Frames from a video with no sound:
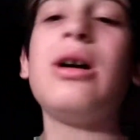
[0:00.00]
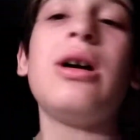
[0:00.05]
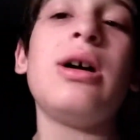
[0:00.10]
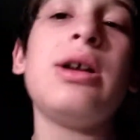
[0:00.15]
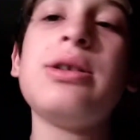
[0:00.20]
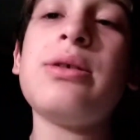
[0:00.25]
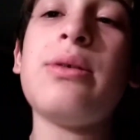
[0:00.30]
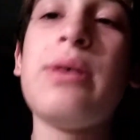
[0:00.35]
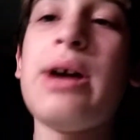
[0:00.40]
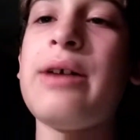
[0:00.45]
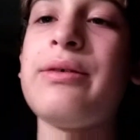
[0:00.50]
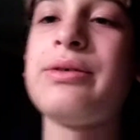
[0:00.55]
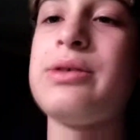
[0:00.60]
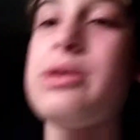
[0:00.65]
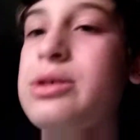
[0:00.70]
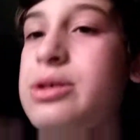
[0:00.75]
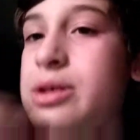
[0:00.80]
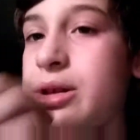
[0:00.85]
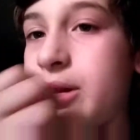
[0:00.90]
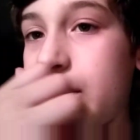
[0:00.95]
you don't have to.
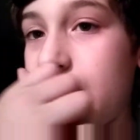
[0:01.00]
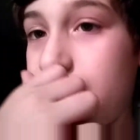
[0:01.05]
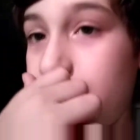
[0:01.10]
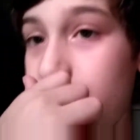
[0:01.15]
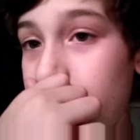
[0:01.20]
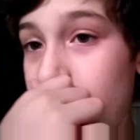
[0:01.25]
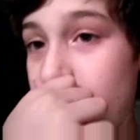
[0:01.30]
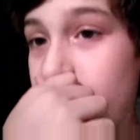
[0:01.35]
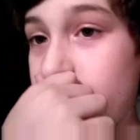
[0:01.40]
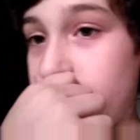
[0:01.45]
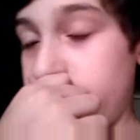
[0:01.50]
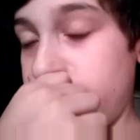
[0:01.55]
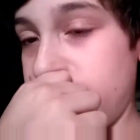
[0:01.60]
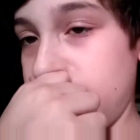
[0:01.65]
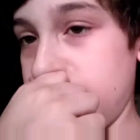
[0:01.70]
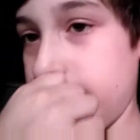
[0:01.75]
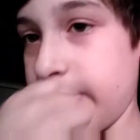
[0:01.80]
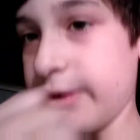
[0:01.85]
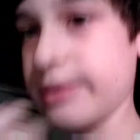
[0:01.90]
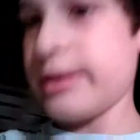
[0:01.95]
You just say Bugatti
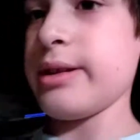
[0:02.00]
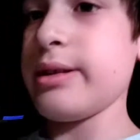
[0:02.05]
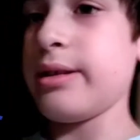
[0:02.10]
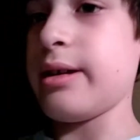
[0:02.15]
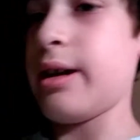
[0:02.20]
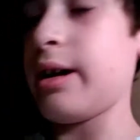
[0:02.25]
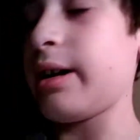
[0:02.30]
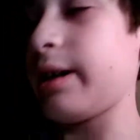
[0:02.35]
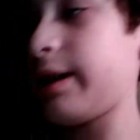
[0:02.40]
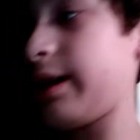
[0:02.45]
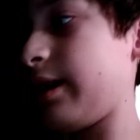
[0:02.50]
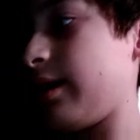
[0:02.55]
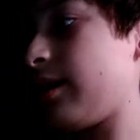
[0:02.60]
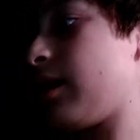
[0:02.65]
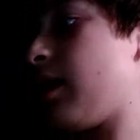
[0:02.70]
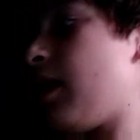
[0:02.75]
Fan versus Don King.